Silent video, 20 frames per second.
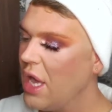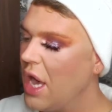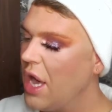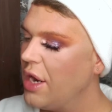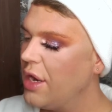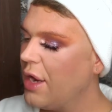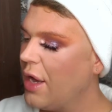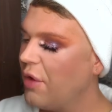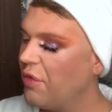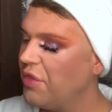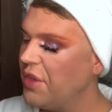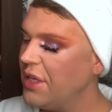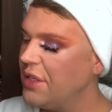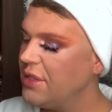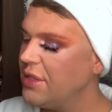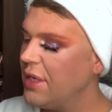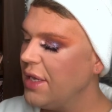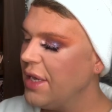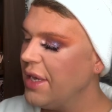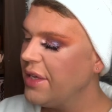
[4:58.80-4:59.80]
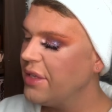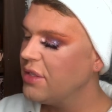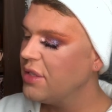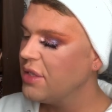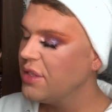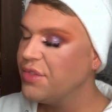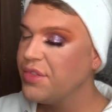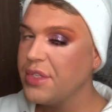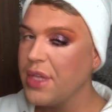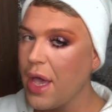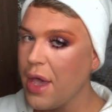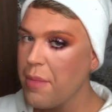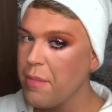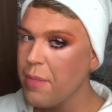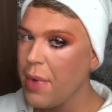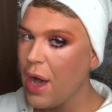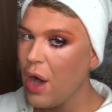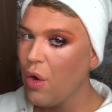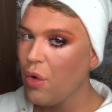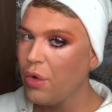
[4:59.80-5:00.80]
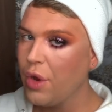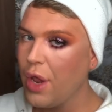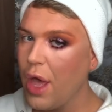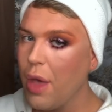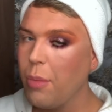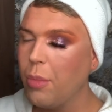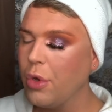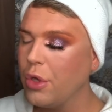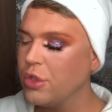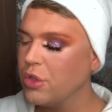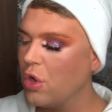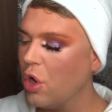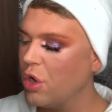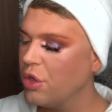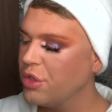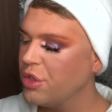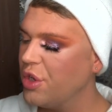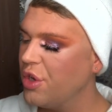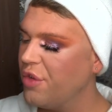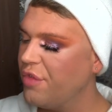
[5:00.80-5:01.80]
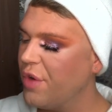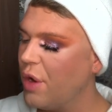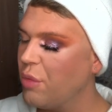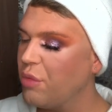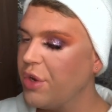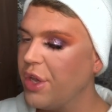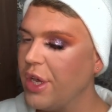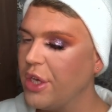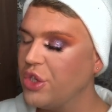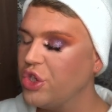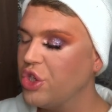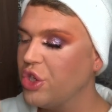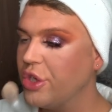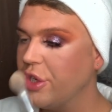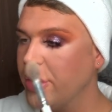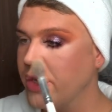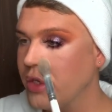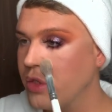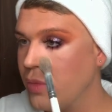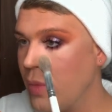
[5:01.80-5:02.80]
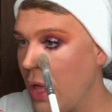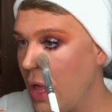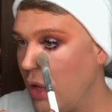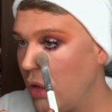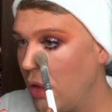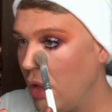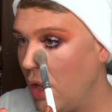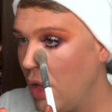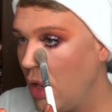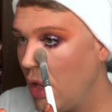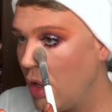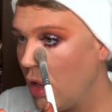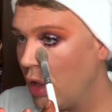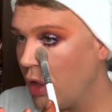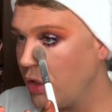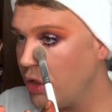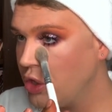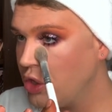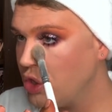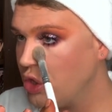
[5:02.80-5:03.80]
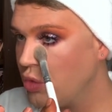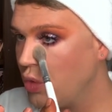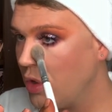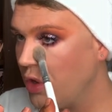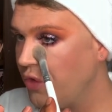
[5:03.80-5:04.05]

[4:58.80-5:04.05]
Now this is setting powder, but it's also a foundation as well. And you just want to